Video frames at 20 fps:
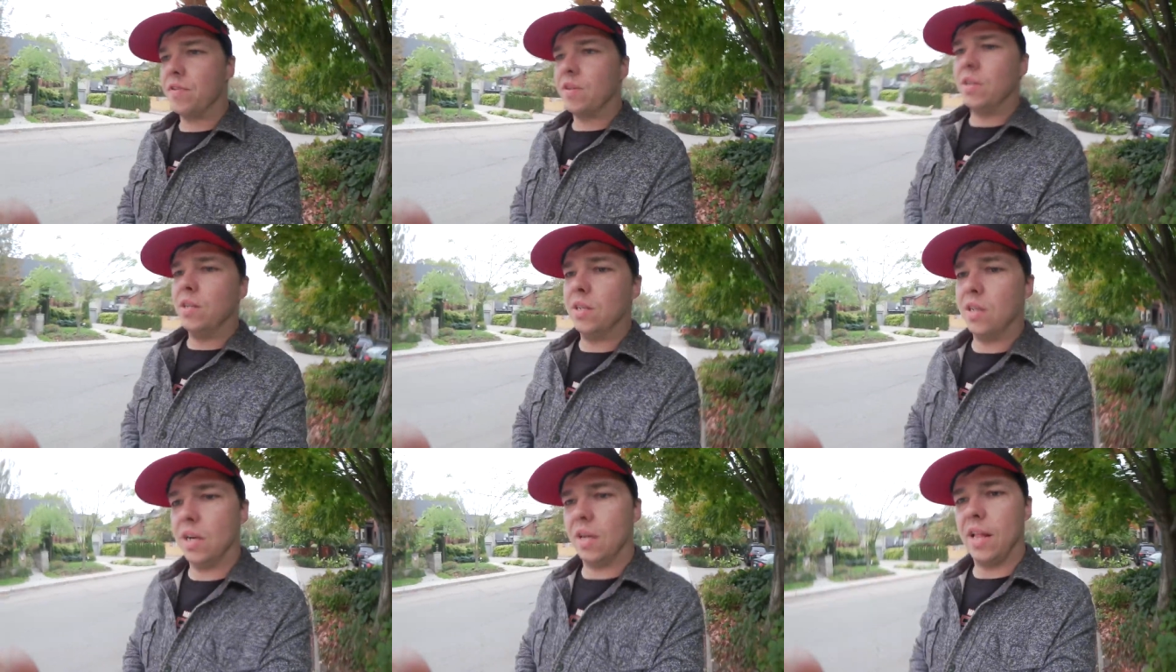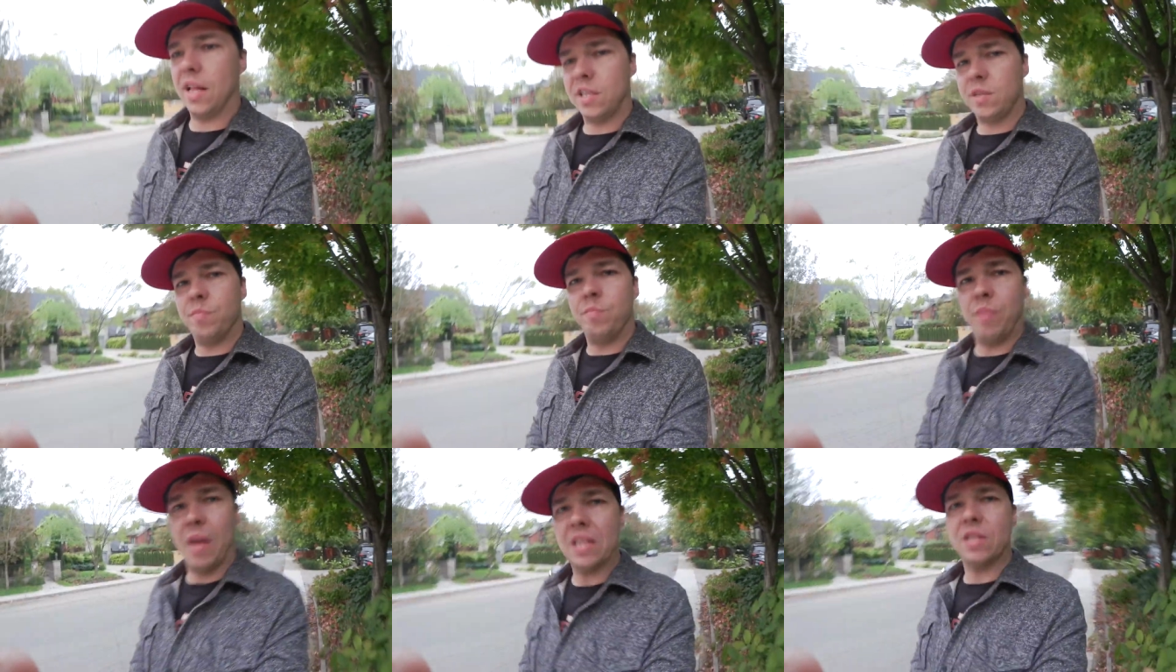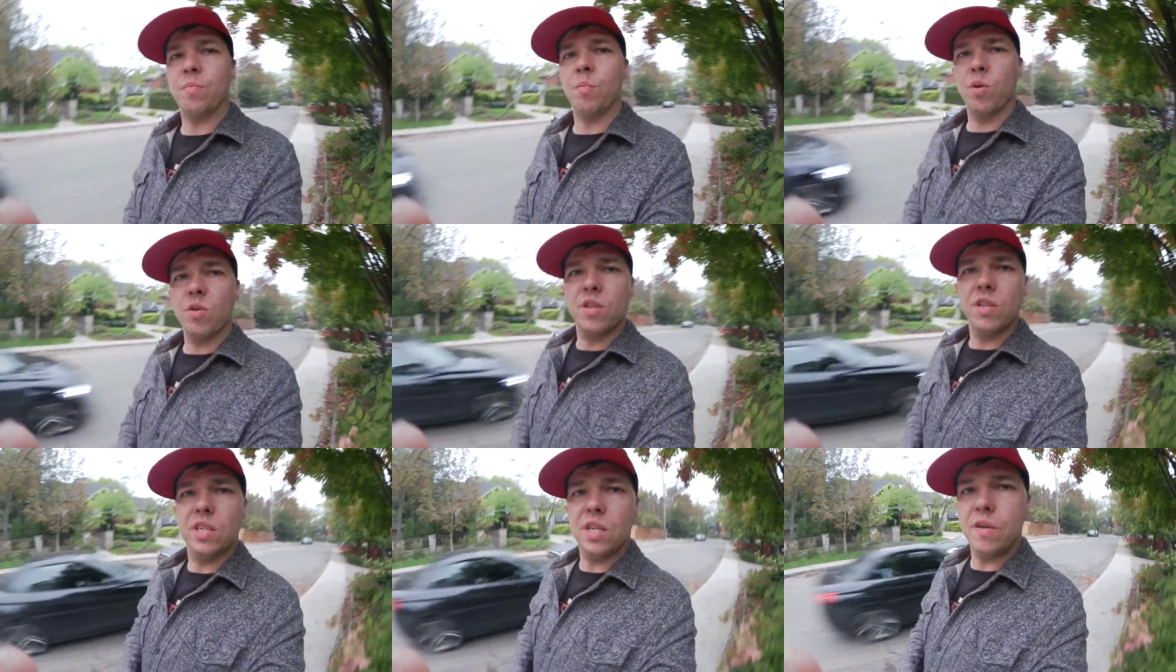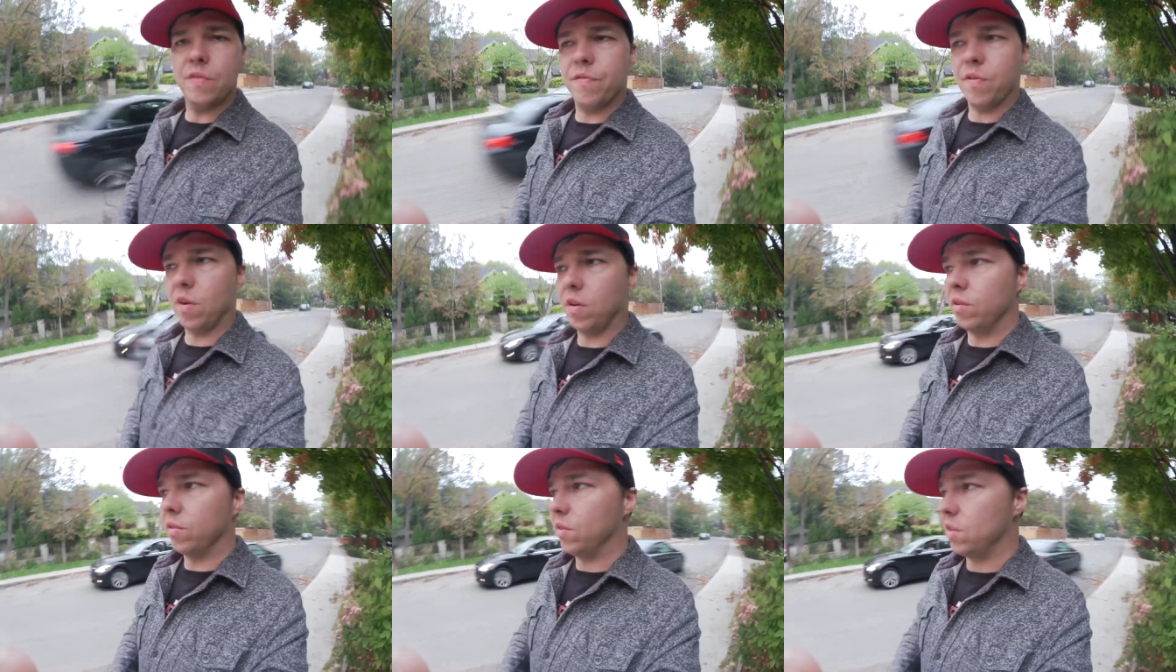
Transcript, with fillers: and that's more the default.